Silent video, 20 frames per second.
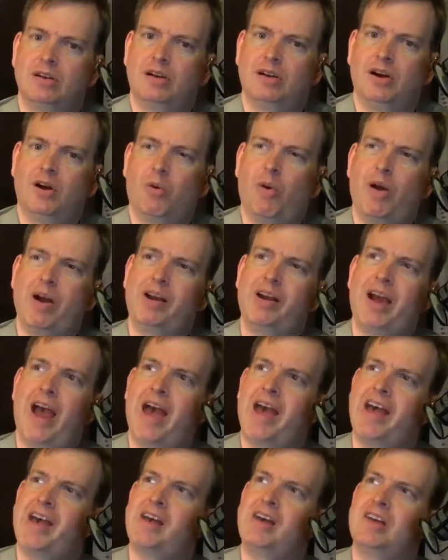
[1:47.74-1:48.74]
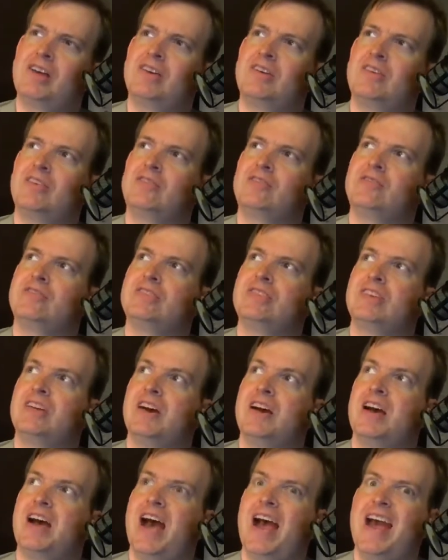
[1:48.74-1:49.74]
where has
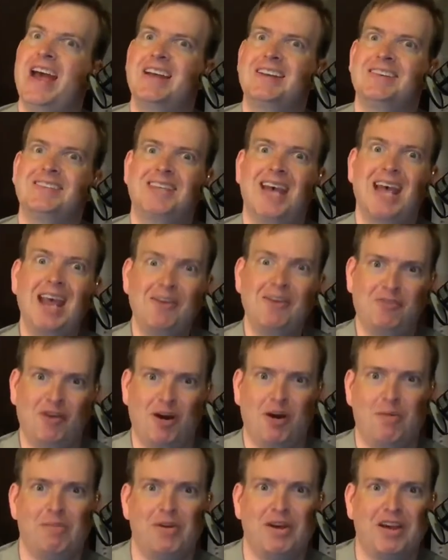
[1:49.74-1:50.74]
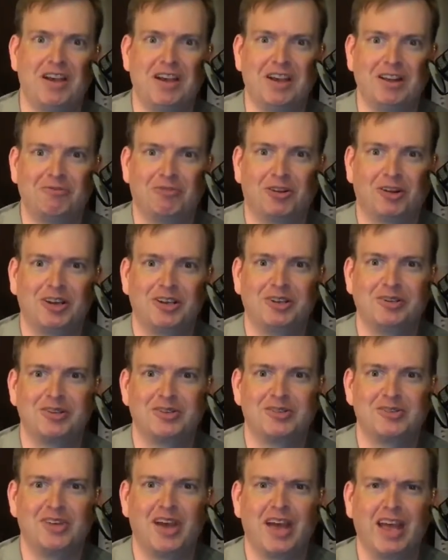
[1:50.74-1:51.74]
Antifa been, for goodness
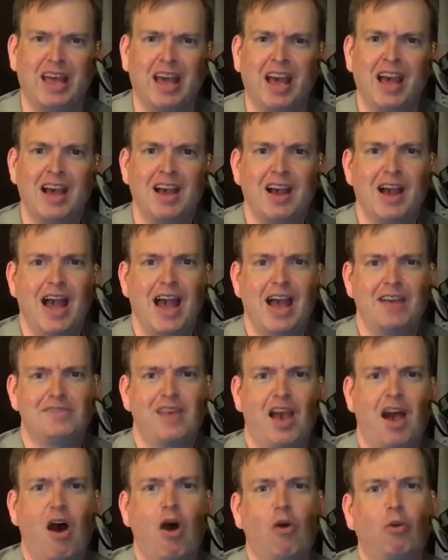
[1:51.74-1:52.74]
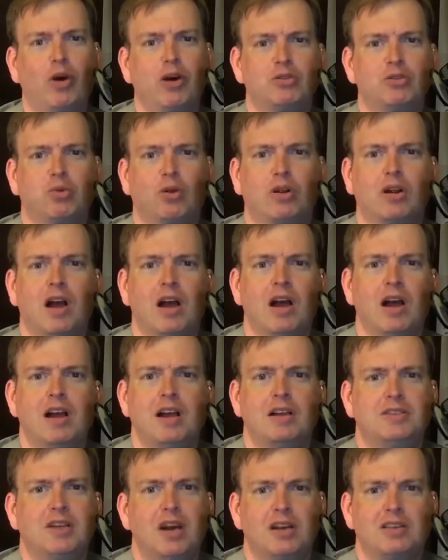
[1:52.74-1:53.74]
sake? As they always were
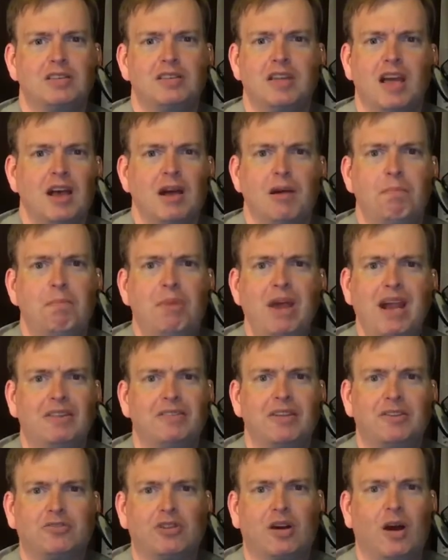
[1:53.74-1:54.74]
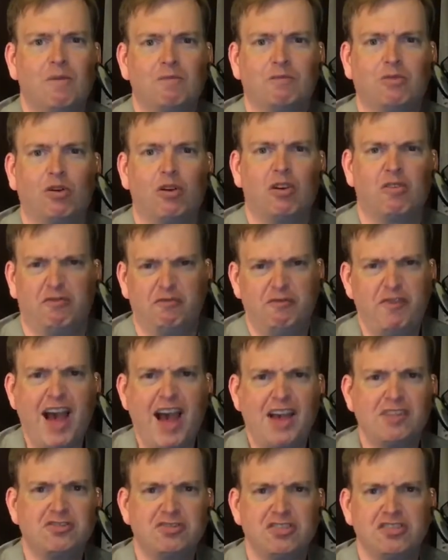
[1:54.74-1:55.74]
just beating the drum for
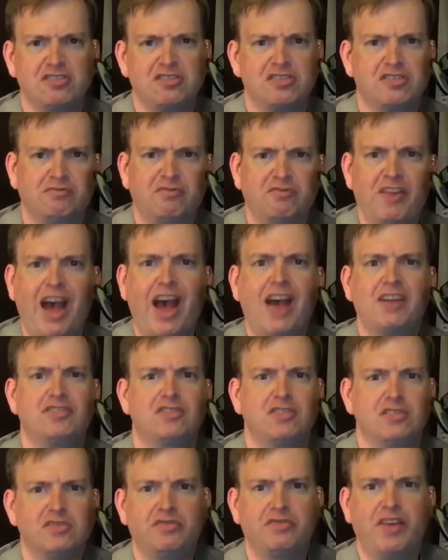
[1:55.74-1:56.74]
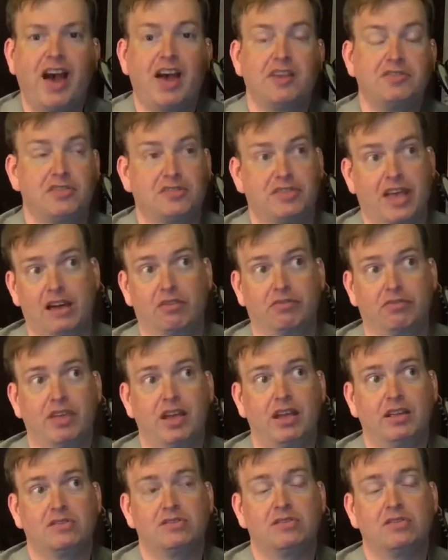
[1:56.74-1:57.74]
fascist, fascist, fascist. I don't
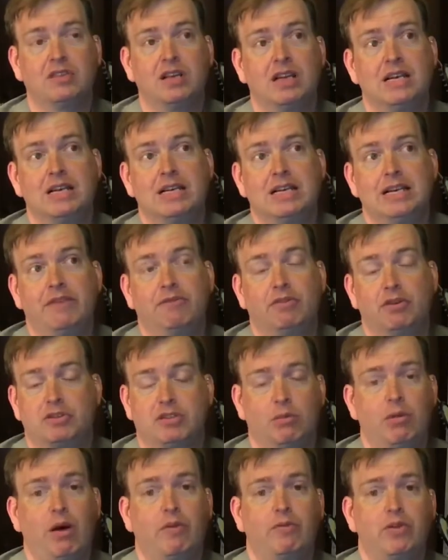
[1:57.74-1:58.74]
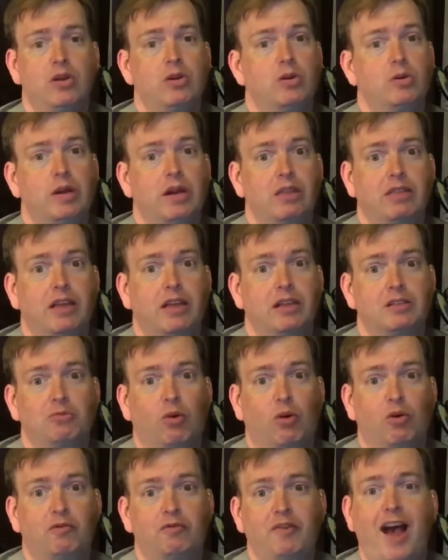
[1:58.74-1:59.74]
think for some of you anything's
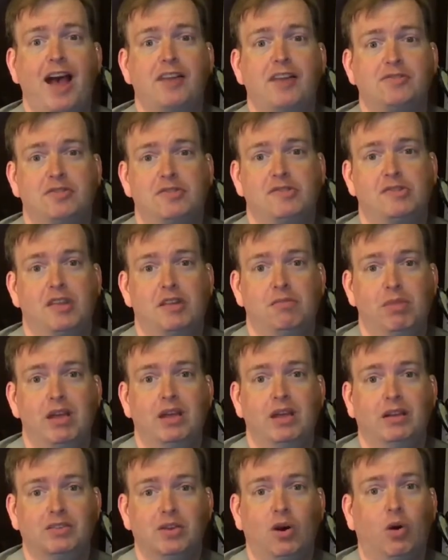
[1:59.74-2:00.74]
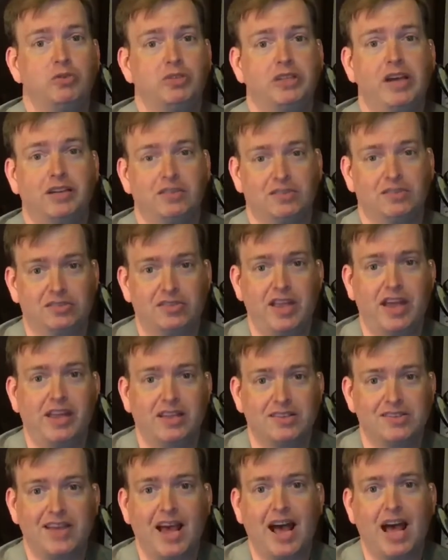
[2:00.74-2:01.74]
more fascist than being told you got to stay
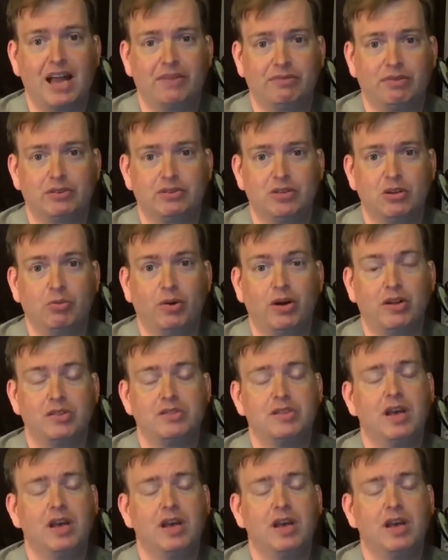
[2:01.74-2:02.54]
inside for 2 months,